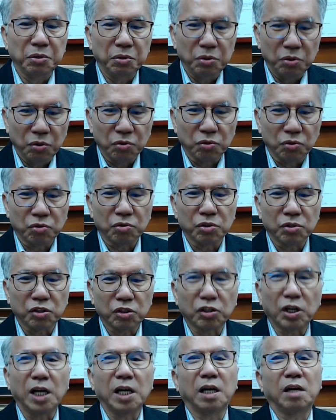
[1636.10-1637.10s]
You should
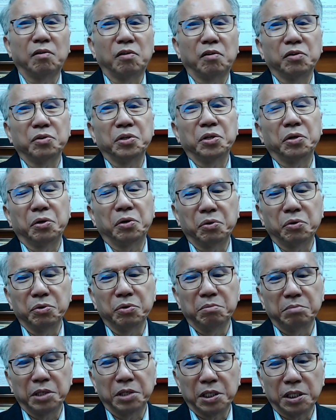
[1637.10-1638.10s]
strike out on your
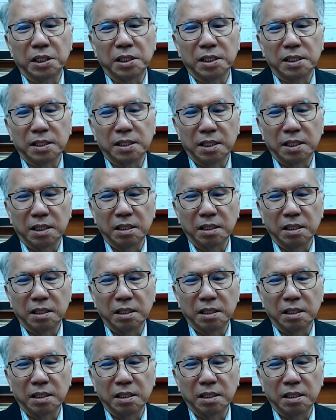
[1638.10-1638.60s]
own because